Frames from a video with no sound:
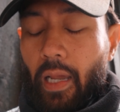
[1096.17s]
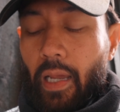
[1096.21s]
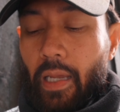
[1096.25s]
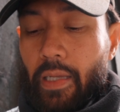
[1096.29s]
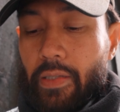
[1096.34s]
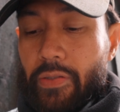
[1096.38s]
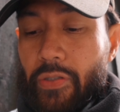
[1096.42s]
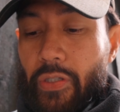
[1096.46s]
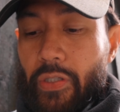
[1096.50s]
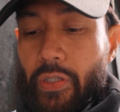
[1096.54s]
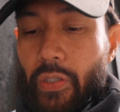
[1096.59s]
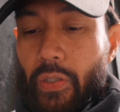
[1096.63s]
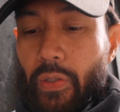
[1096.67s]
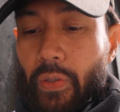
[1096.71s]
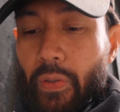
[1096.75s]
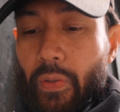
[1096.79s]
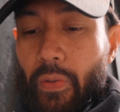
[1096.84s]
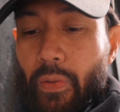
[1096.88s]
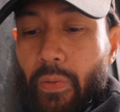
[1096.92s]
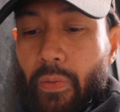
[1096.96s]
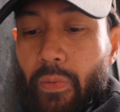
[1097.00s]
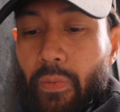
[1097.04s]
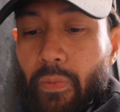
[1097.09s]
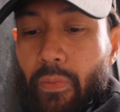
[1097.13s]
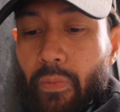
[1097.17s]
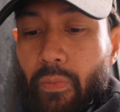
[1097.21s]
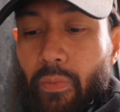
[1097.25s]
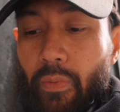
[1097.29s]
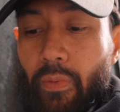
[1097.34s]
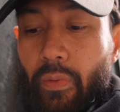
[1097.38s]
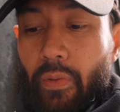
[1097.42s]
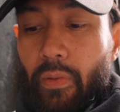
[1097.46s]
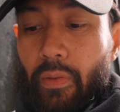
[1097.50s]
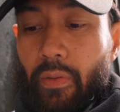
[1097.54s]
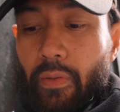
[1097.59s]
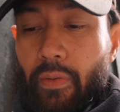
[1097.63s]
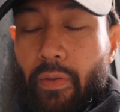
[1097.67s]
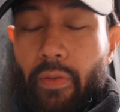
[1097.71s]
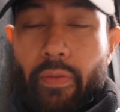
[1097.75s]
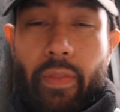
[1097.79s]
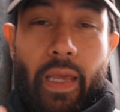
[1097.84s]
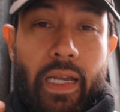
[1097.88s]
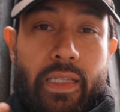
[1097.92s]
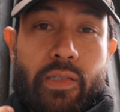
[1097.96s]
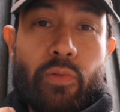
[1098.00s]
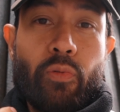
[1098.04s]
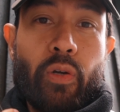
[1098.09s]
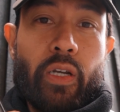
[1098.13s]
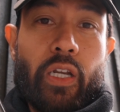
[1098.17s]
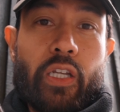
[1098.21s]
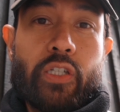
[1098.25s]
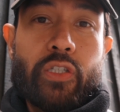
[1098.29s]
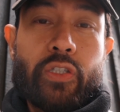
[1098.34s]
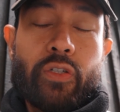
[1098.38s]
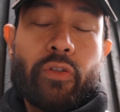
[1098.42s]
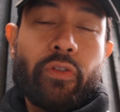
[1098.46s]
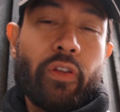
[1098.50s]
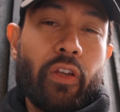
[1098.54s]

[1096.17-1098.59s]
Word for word: And so that's one issue.